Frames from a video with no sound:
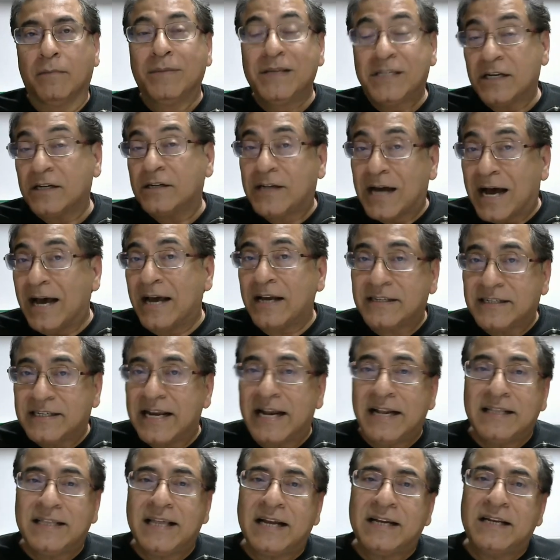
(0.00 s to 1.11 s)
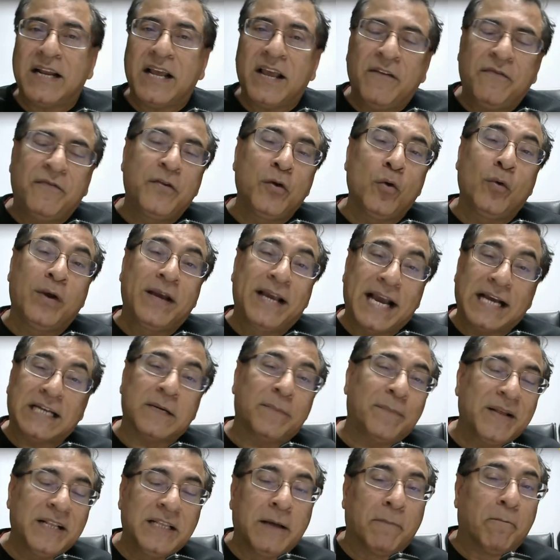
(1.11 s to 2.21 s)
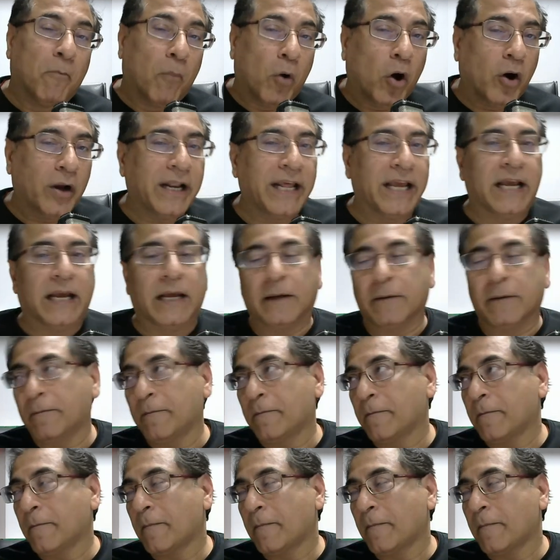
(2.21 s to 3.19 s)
Mr. Dyer said that if you get up in the morning